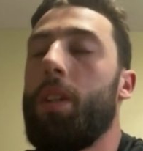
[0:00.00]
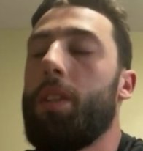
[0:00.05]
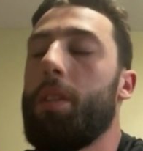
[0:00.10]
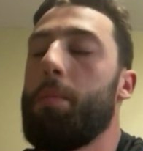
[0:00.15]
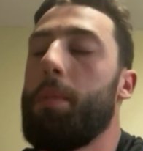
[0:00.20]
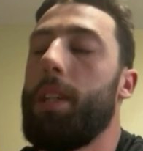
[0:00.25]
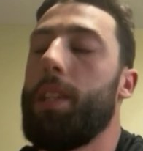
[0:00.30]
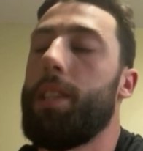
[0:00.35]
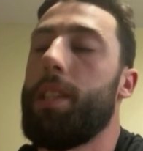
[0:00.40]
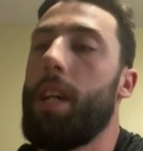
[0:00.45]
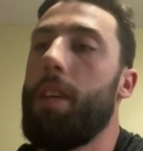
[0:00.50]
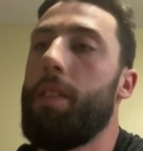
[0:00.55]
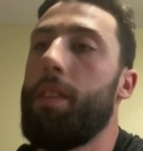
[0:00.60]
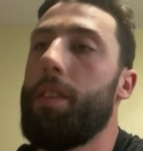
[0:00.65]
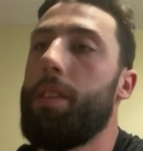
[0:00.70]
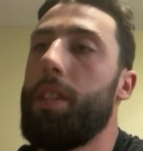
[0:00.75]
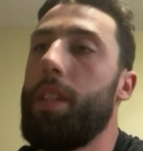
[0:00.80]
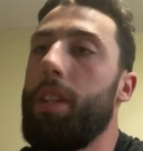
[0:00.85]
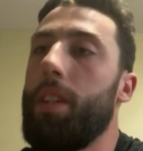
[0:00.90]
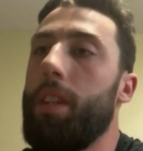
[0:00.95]
into my
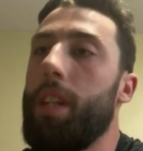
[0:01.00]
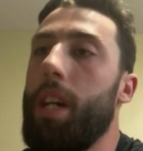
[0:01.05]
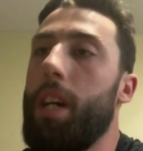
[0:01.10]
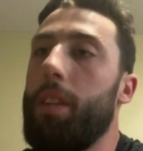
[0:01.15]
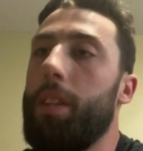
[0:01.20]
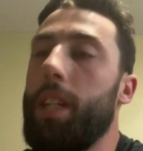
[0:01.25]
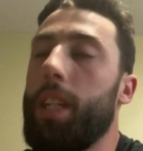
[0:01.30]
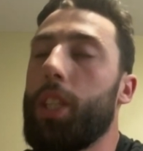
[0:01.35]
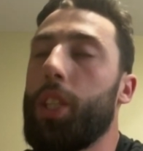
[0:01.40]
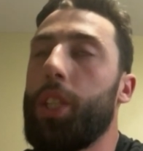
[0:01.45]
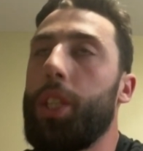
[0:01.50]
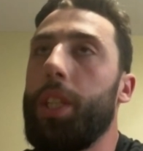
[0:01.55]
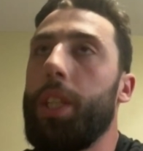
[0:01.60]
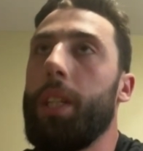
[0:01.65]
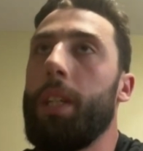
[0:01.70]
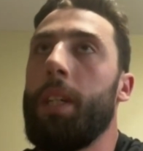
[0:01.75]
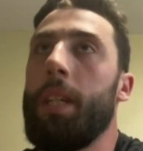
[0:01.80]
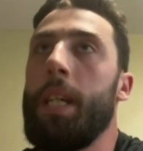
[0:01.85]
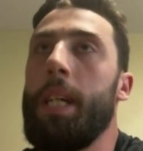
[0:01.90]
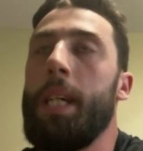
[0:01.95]
seventh year now next
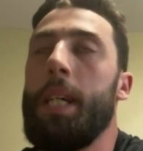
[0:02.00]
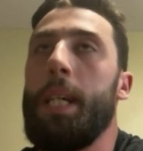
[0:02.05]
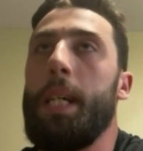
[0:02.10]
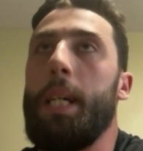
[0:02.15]
year.